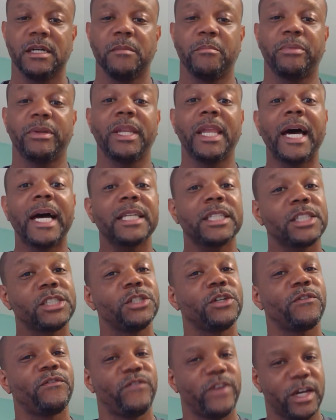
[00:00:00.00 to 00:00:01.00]
plus
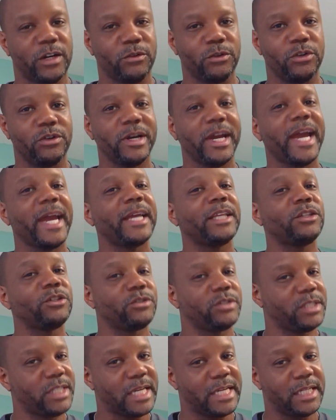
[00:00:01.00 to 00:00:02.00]
your federal and your
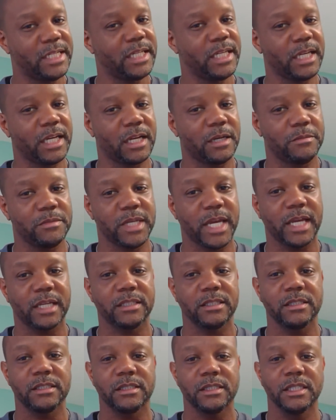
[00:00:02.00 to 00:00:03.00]
state income
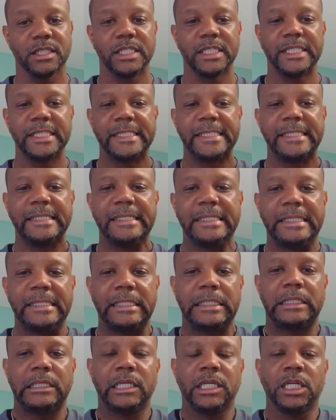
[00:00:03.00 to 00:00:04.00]
taxes.
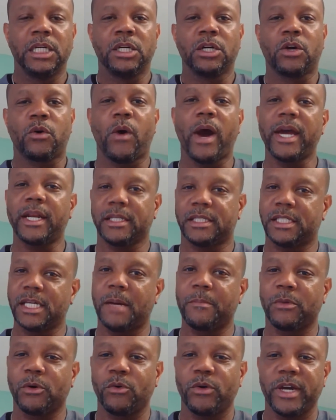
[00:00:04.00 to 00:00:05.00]
Quite a
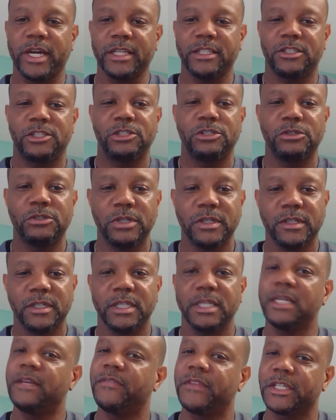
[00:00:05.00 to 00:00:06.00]
somber way to
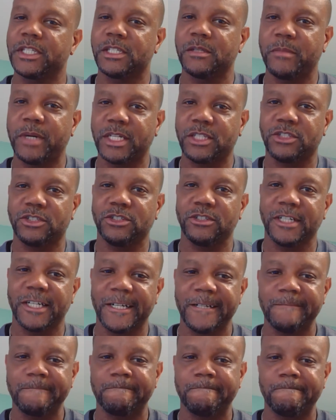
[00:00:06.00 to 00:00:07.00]
end the semester,
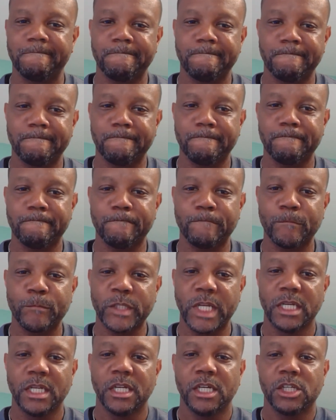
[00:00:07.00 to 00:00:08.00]
huh?
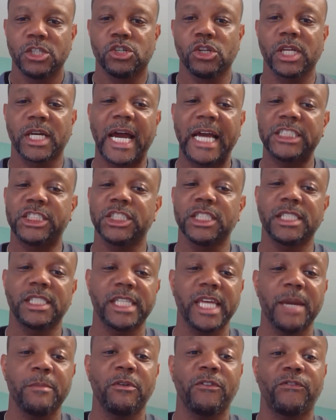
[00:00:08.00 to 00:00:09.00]
So look, I should
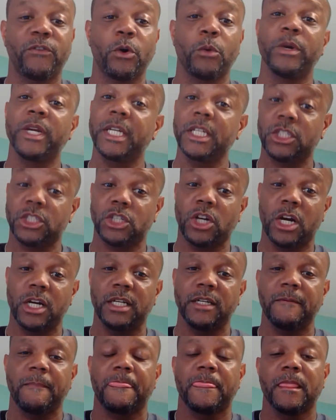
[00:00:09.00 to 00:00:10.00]
say before we get
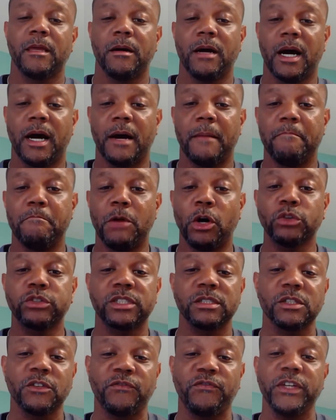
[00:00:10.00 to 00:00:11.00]
started, most
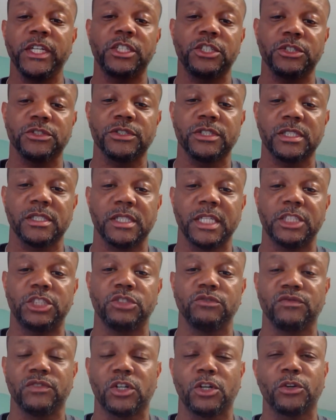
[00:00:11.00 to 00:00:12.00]
of the features that
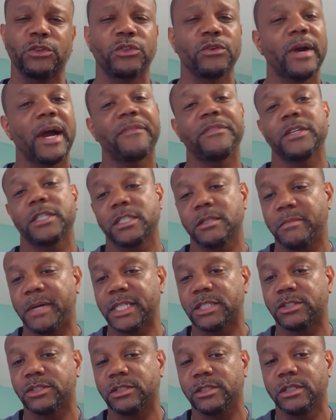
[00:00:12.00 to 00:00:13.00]
you learn throughout the
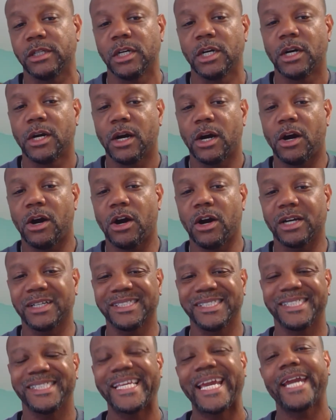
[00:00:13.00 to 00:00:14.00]
semester are
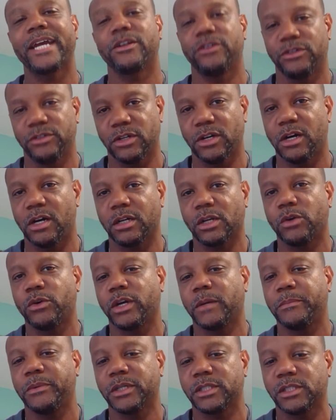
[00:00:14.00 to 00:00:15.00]
standard on
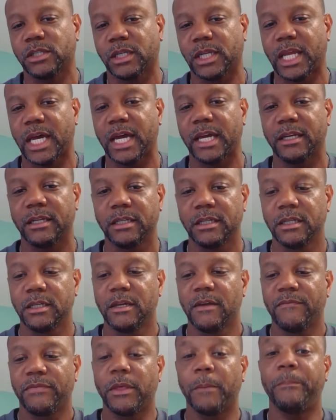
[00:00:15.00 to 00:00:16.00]
QuickBooks Online.
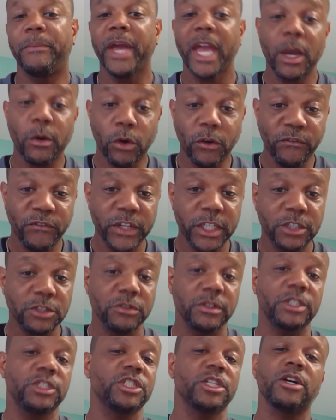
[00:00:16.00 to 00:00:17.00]
The payroll feature
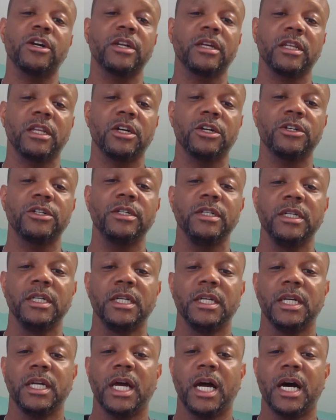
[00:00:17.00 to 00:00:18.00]
that you're going to learn,
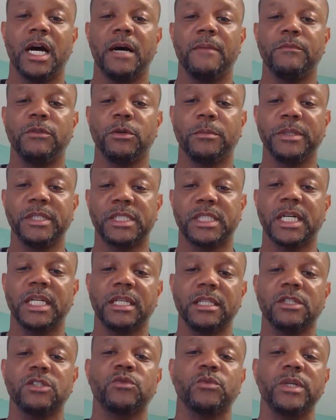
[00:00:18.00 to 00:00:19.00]
you'll be
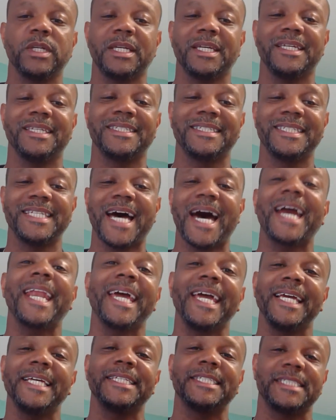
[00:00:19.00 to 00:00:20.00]
studying this week, is
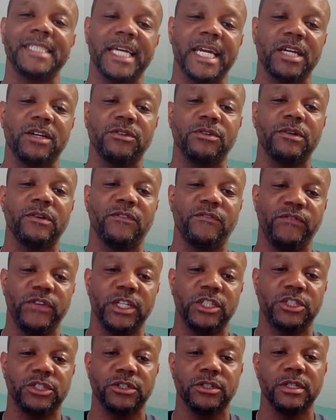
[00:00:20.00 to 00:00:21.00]
not a standard
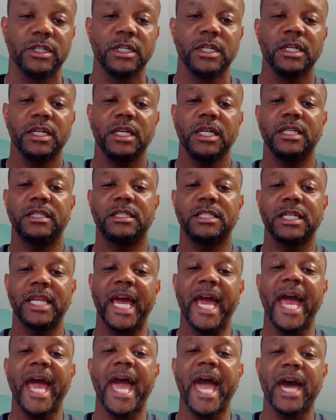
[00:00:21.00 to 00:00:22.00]
feature. It's an
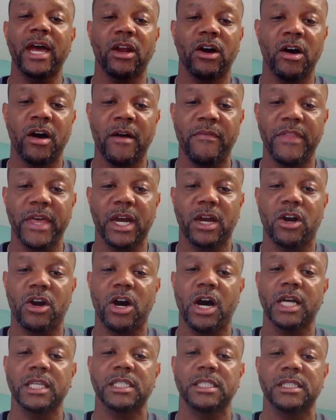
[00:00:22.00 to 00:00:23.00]
add-on that
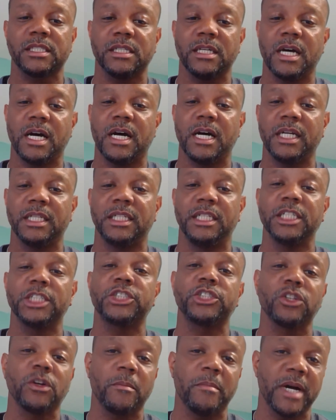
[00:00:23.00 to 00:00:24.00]
costs
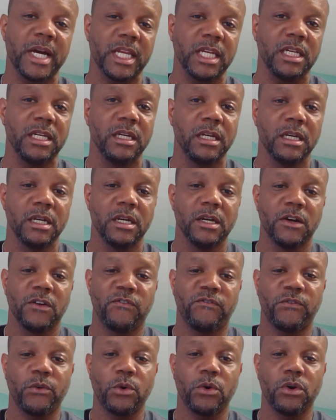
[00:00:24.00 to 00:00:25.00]
additional money
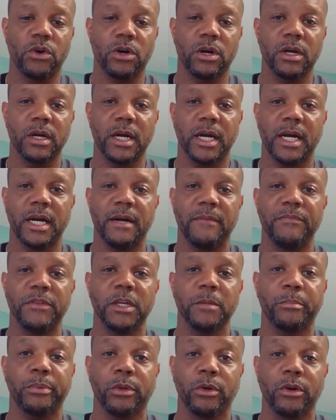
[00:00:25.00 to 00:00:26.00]
for the
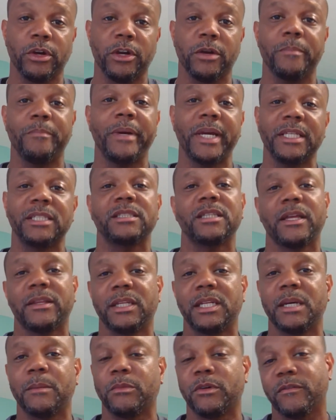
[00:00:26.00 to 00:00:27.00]
employer based on the
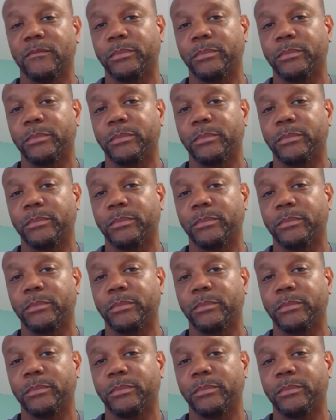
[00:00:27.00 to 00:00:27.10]
number of